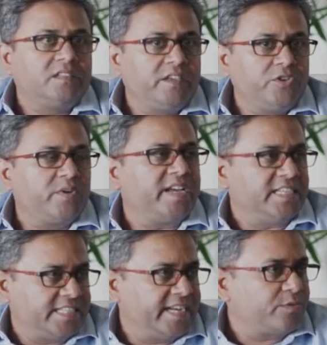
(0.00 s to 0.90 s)
thing you are
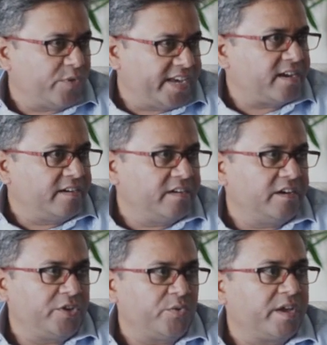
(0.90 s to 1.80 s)
hinting at very
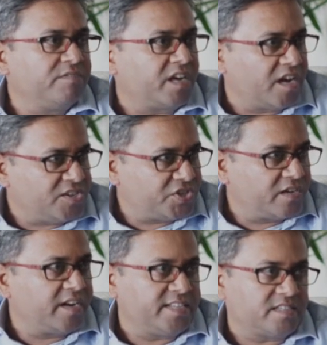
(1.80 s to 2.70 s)
clearly, you gave the
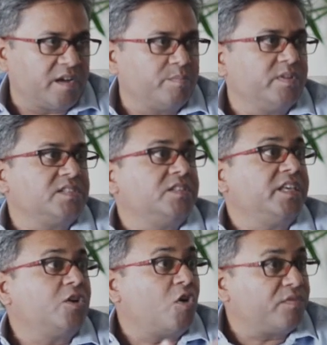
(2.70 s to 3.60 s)
cultural examples,
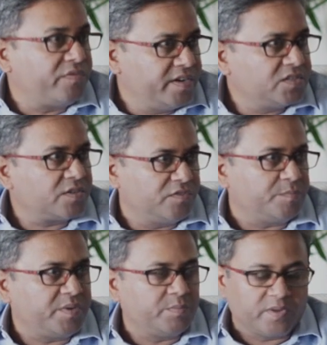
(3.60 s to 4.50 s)
the confidence of the
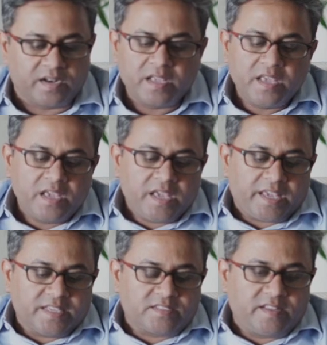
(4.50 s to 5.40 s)
people,
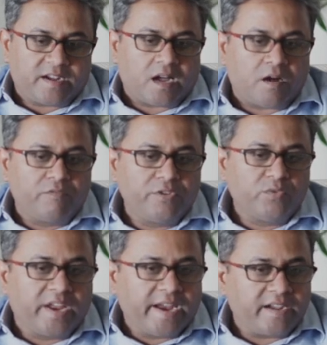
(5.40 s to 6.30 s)
is that how do
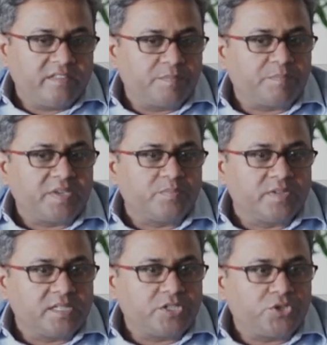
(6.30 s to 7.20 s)
you get the
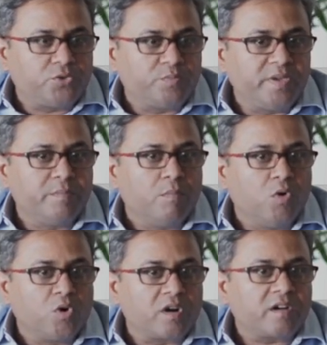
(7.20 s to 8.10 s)
people to be
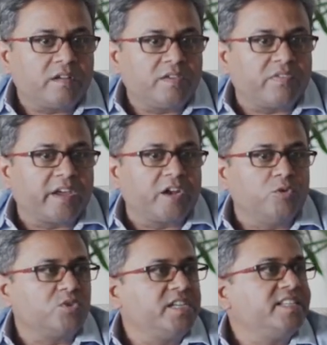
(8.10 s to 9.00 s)
more, if I can
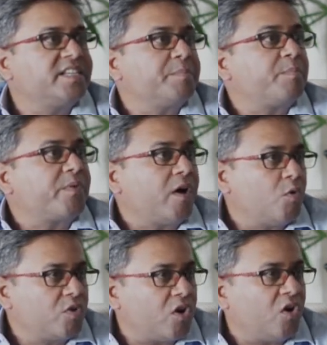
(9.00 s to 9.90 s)
loosely say,
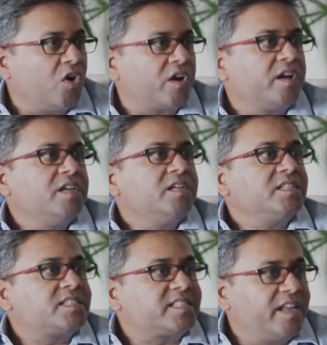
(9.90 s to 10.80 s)
proud or
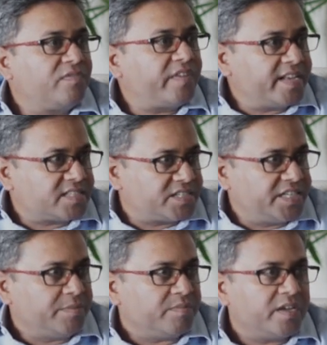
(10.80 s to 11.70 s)

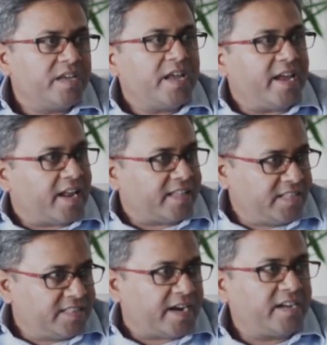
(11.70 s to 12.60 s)
self-esteemed? And I
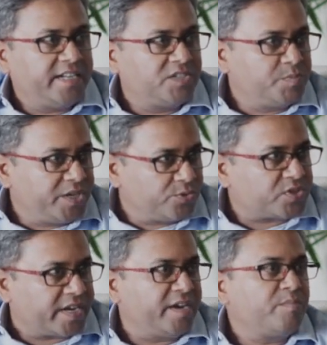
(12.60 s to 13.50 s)
think that leads me to
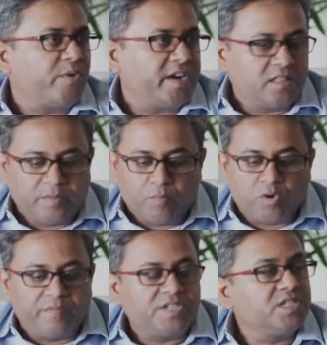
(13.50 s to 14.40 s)
second point in the
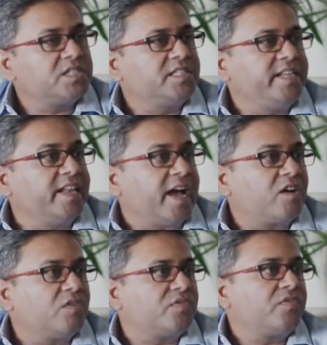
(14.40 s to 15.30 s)
book, which is the
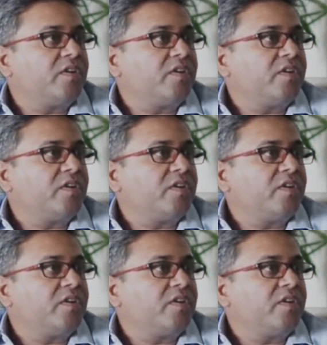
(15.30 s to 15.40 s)
lack of